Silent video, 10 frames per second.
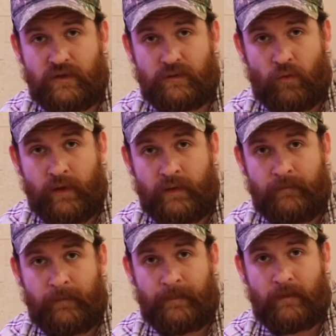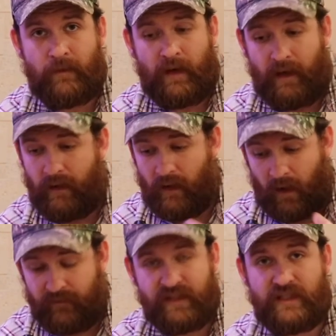this morning.
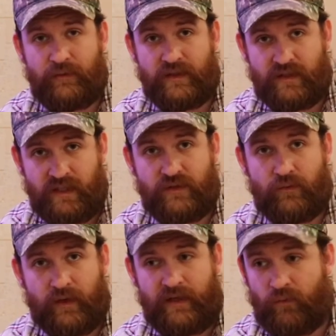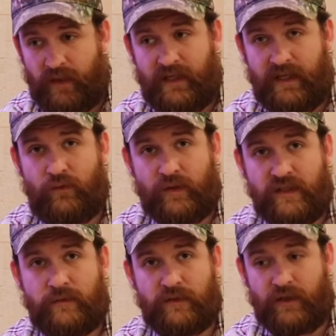Obviously, with the season we're in, we need
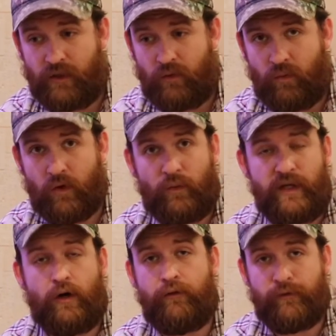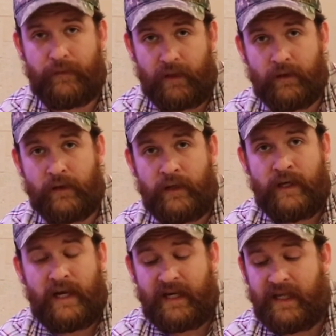wisdom to know where we go from here.
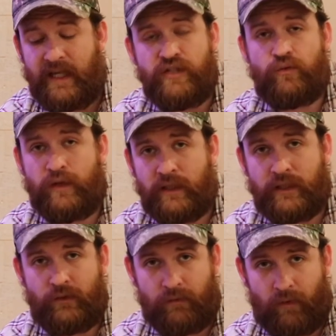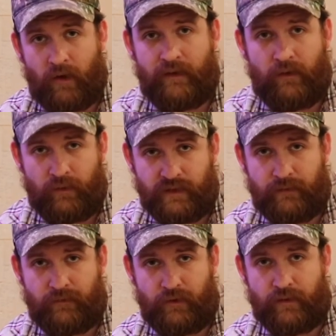And He is willing to impart that
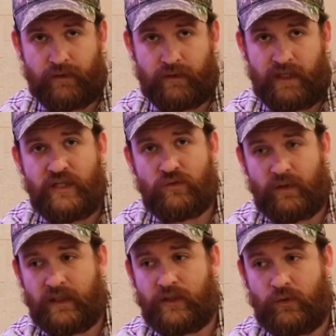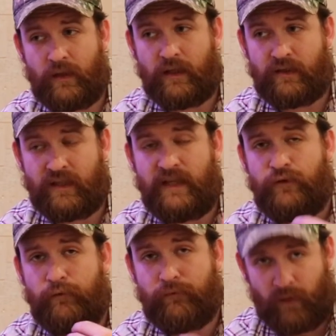wisdom to us. He's willing to give
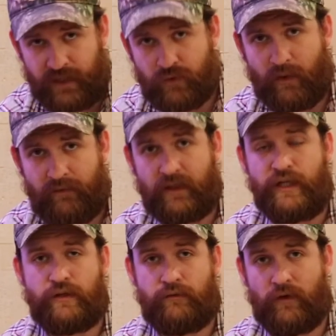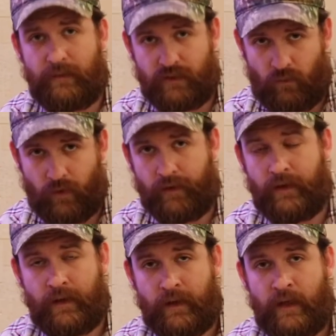you fresh revelation from His Word.
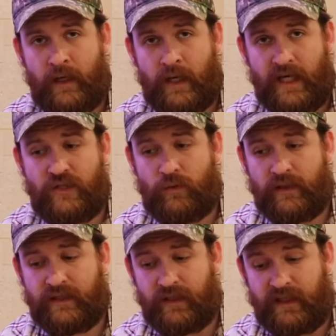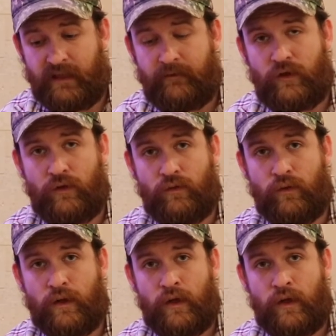He's willing to give you